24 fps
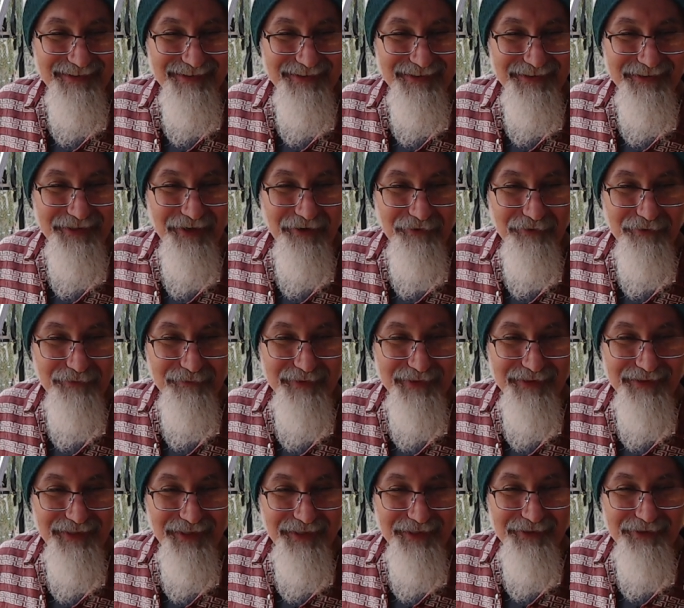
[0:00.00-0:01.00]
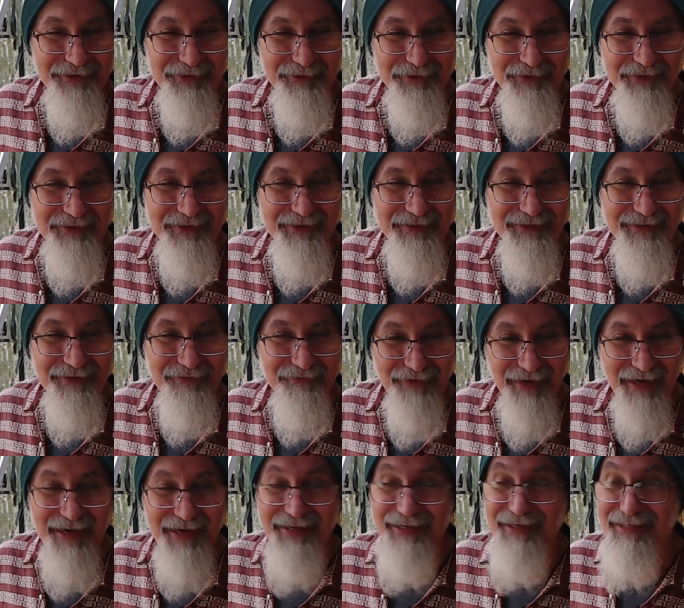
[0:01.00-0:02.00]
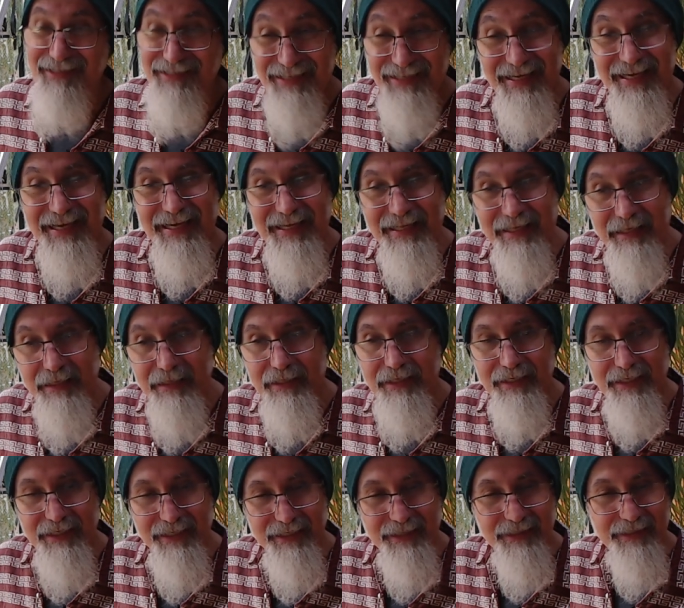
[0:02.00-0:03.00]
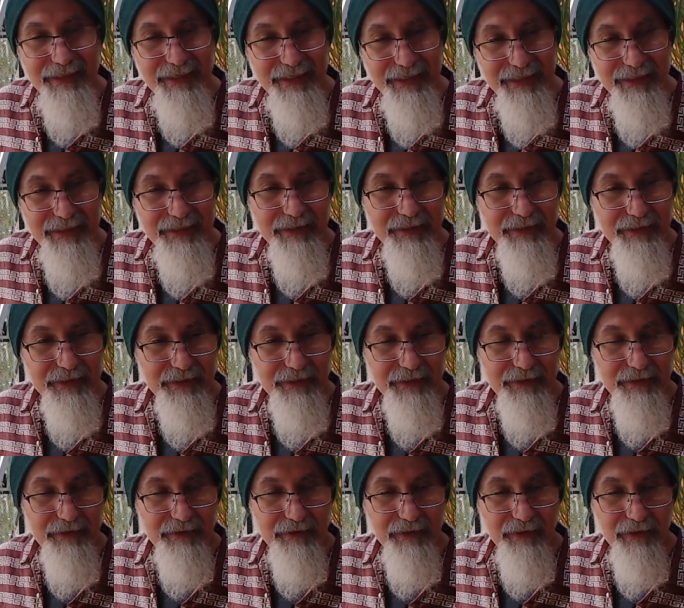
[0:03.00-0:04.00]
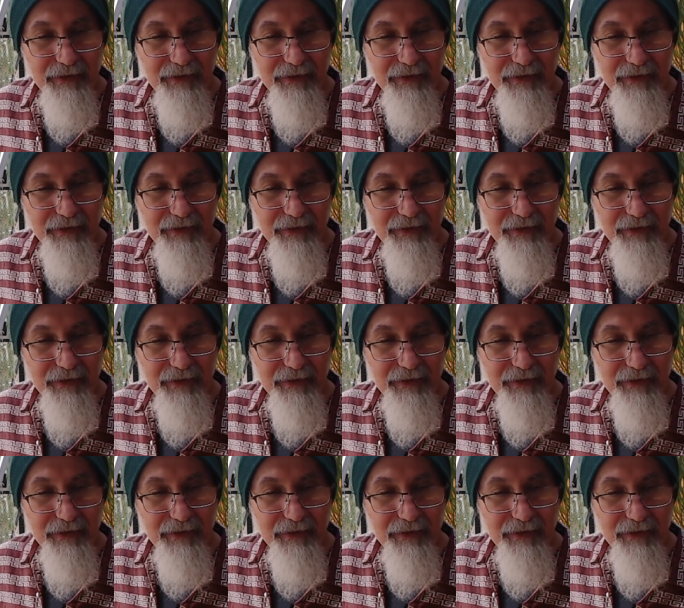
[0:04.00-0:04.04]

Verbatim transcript: the government used to divide us. Indeed, indeed.